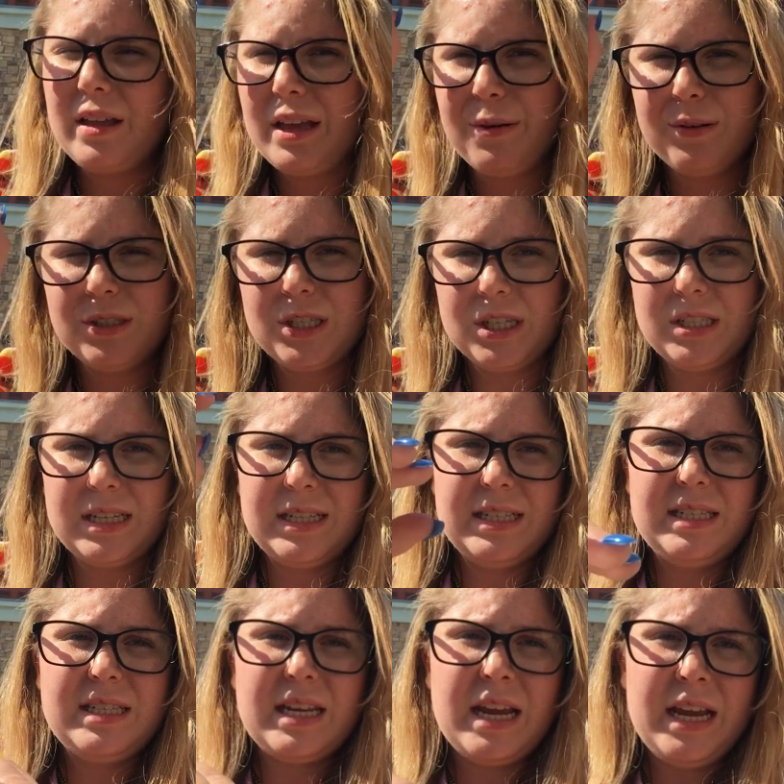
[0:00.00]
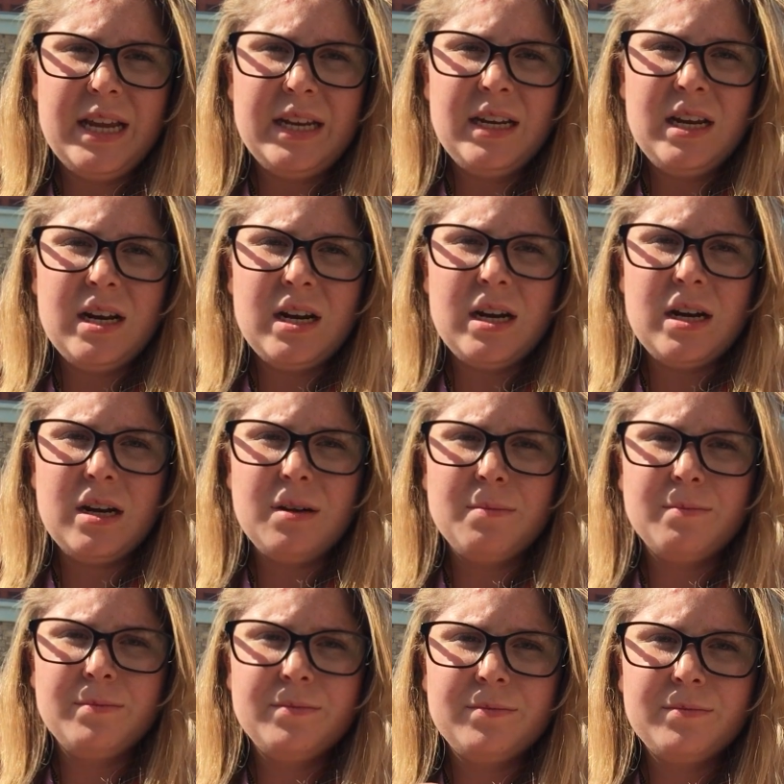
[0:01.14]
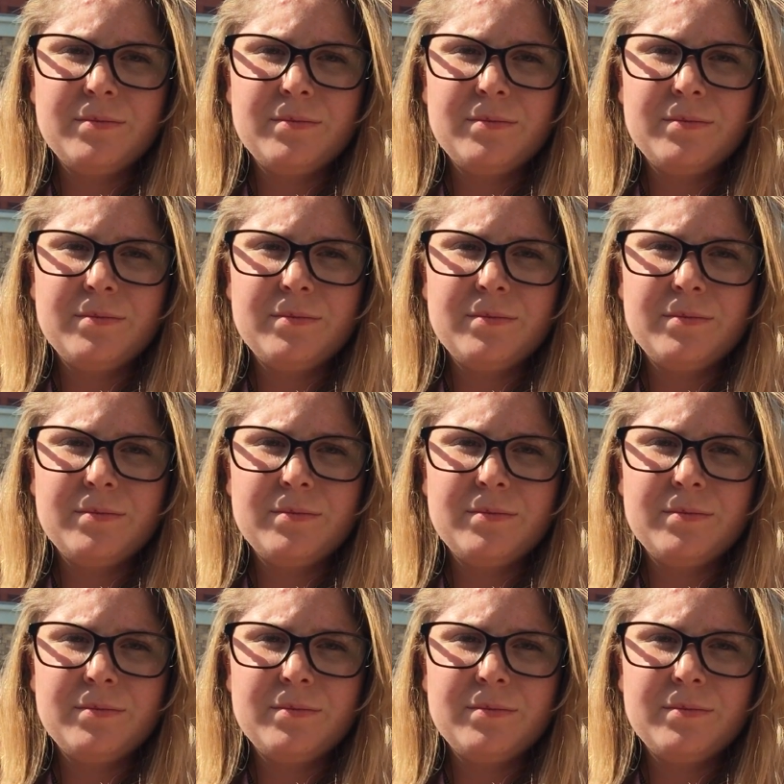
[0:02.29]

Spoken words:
it was just insane. I